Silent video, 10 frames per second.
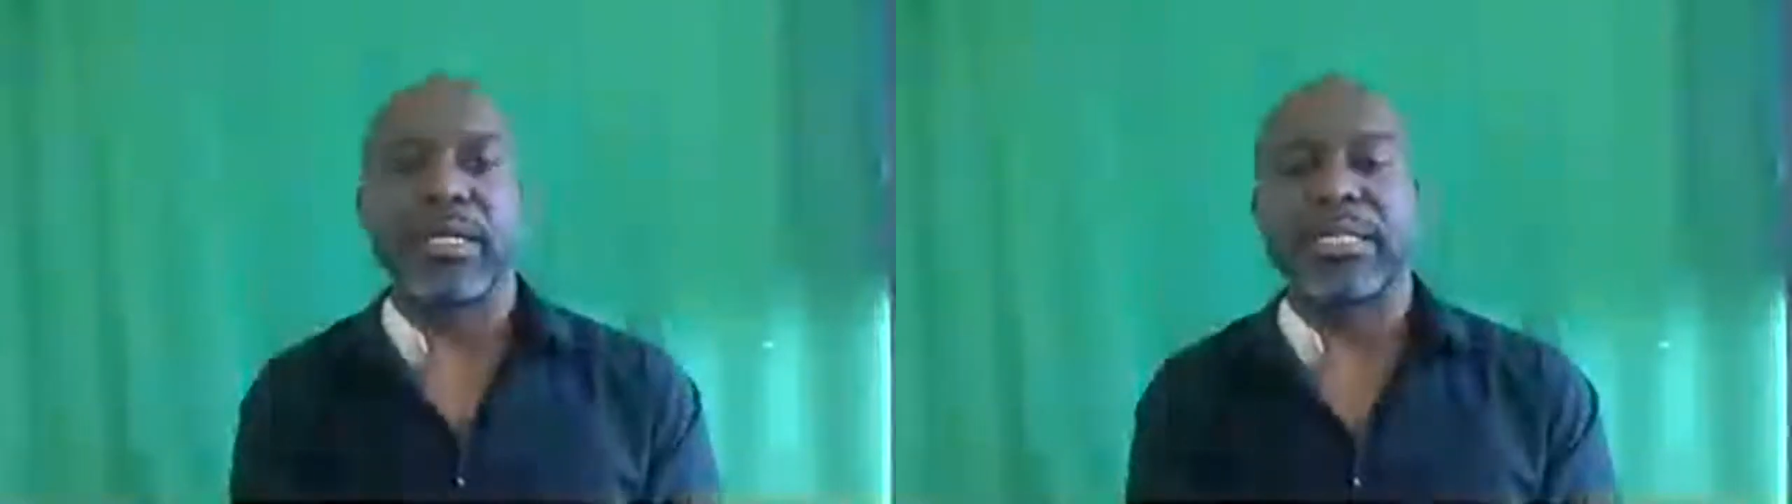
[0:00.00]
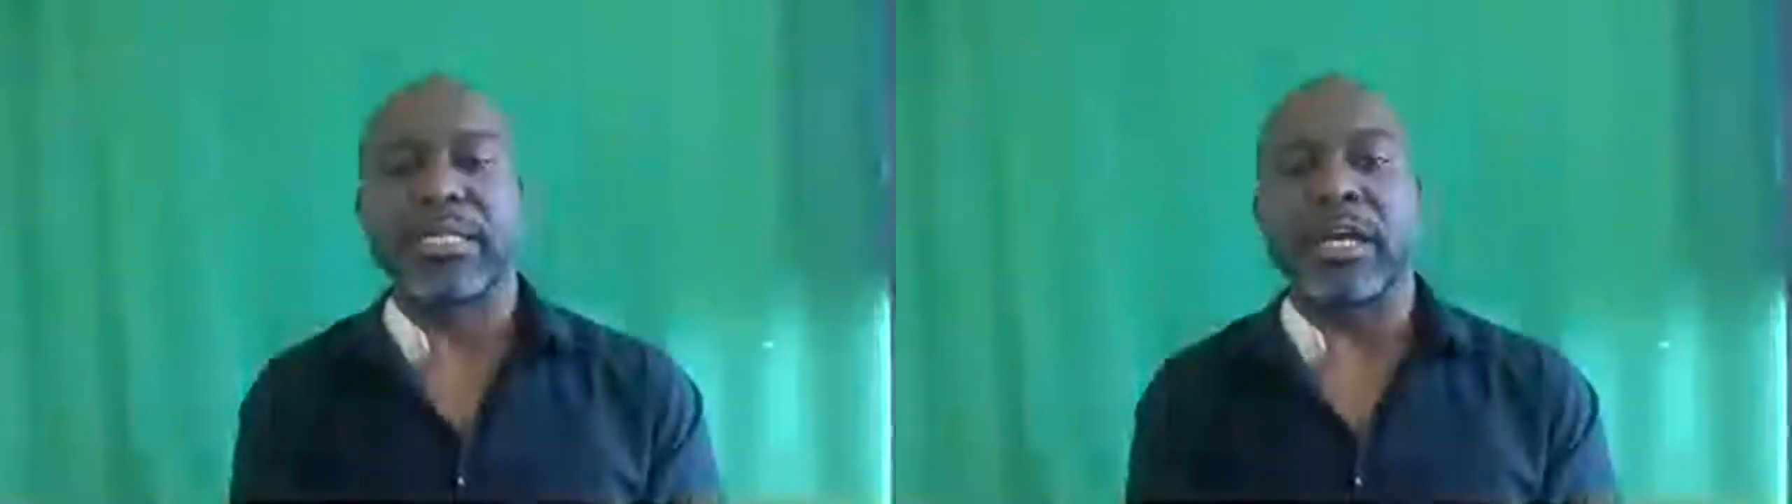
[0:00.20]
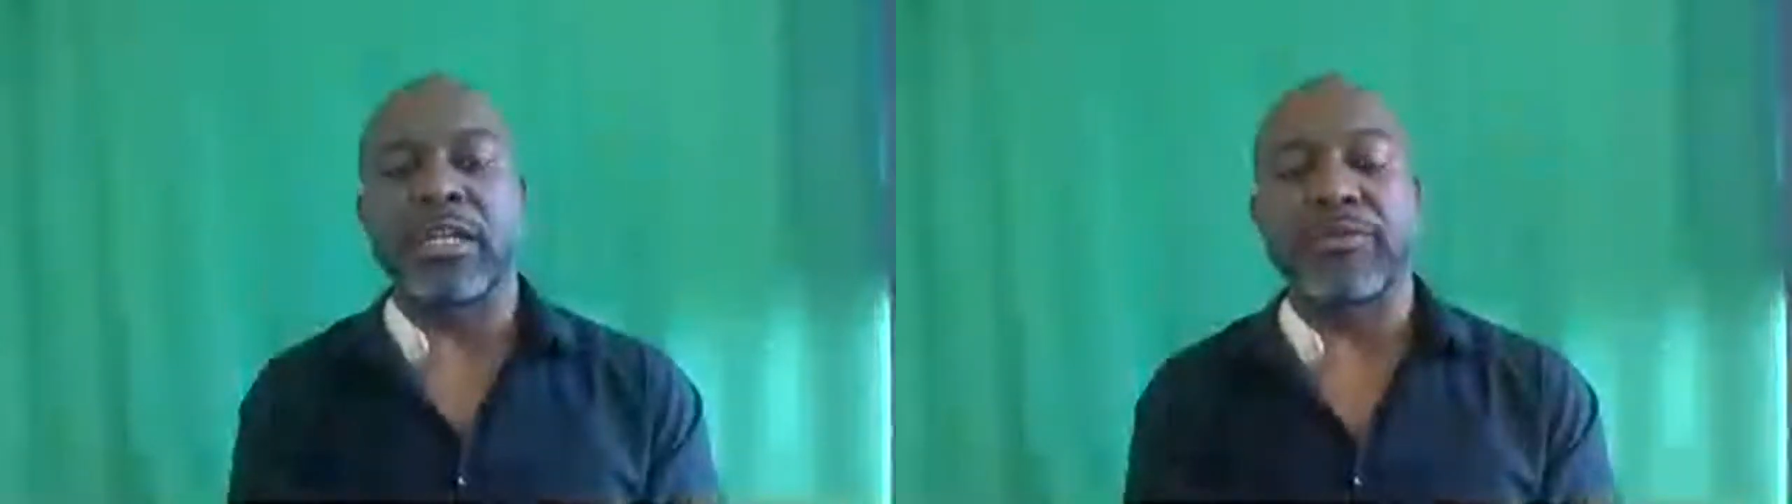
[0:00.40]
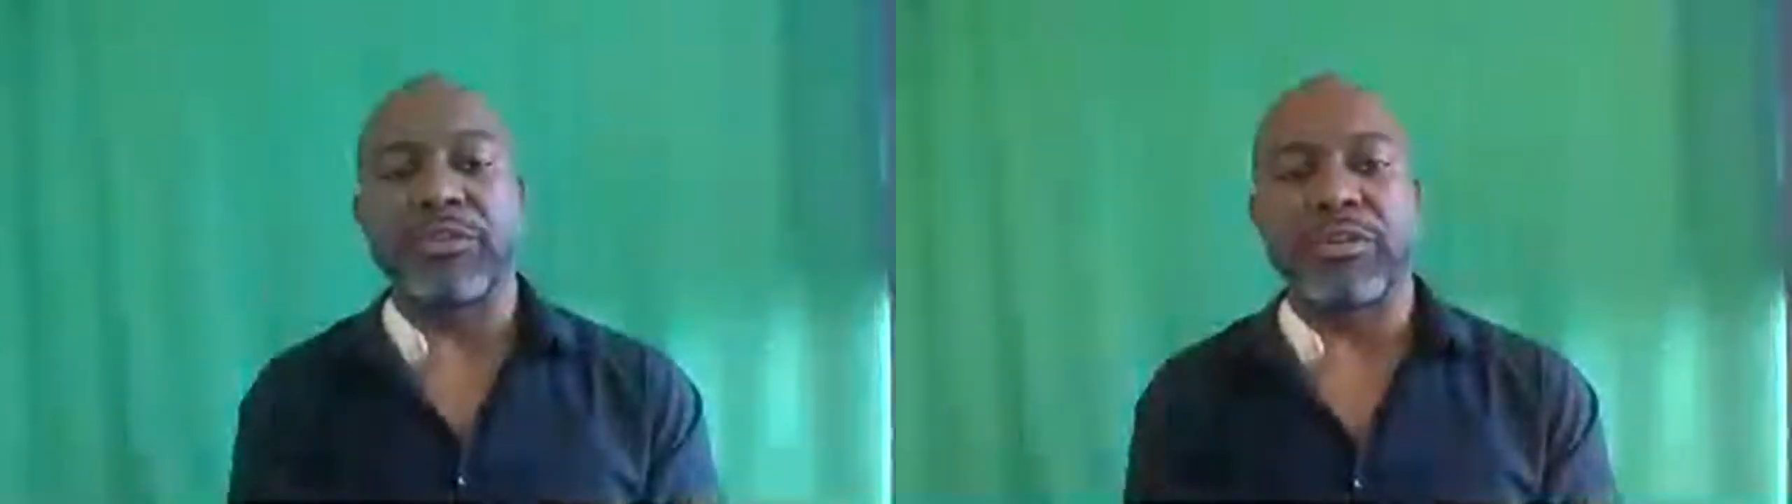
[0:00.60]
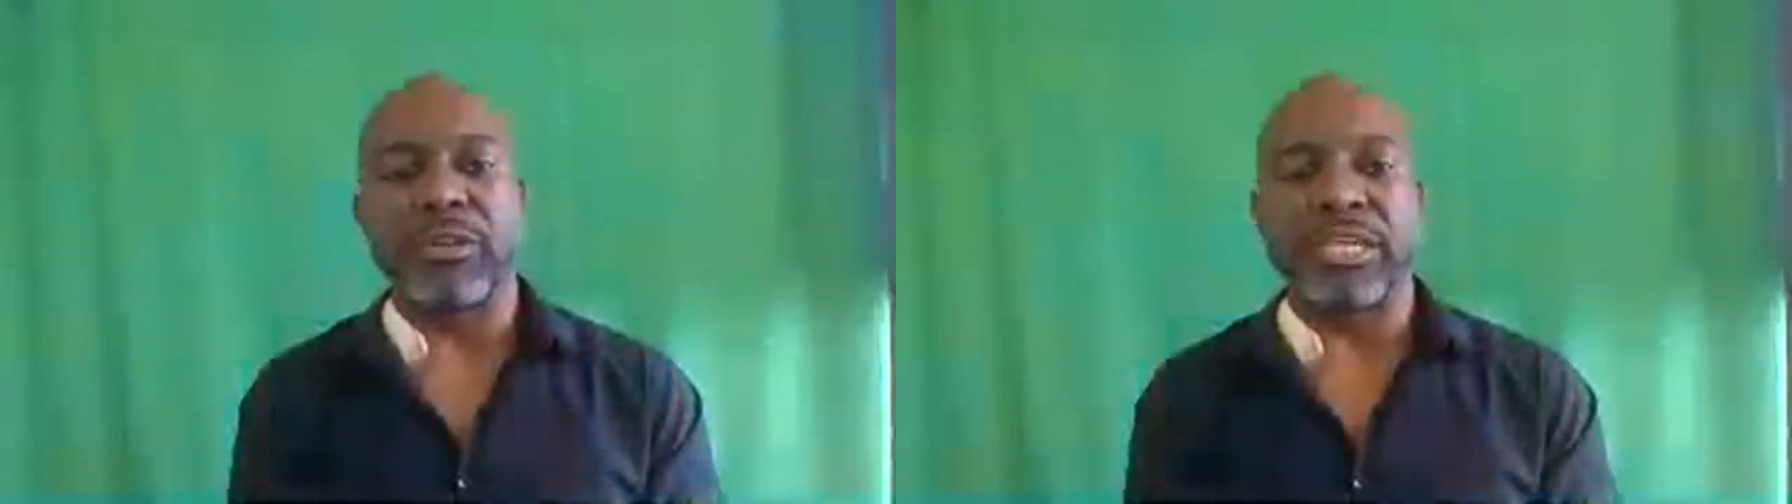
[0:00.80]
lot of you are
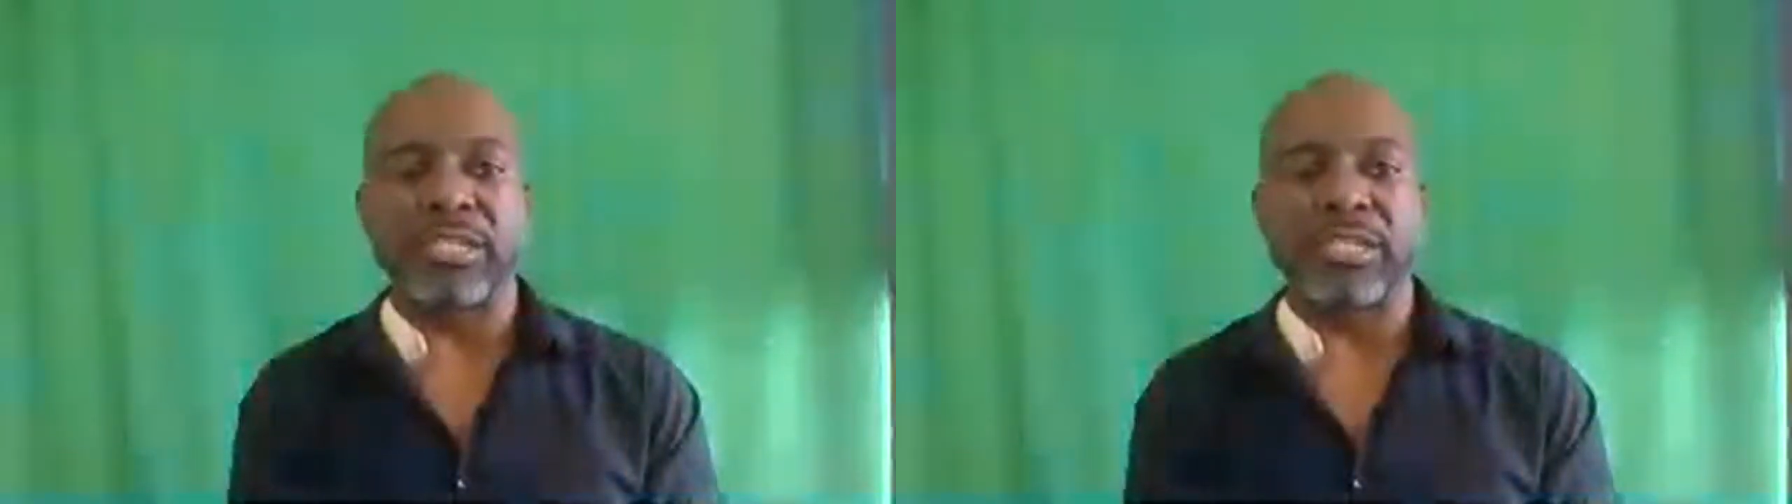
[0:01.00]
connected